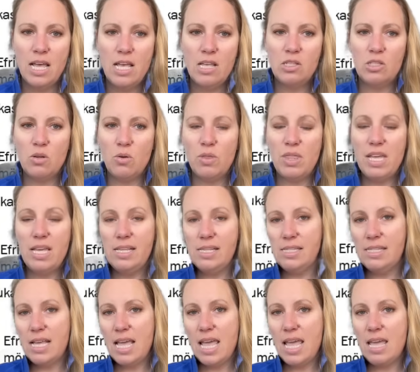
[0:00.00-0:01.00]
So they
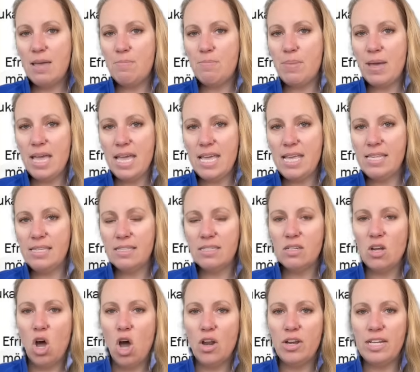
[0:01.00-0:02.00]
say, based
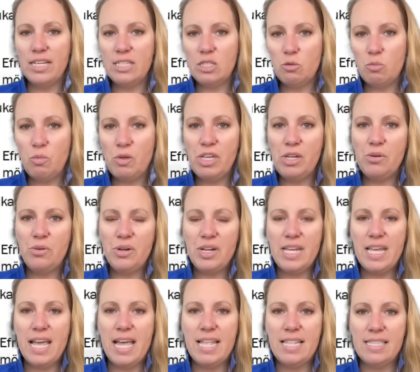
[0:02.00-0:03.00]
on
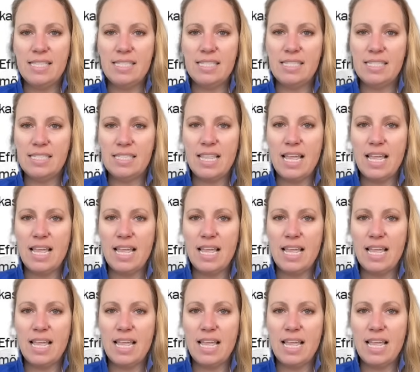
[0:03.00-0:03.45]
experience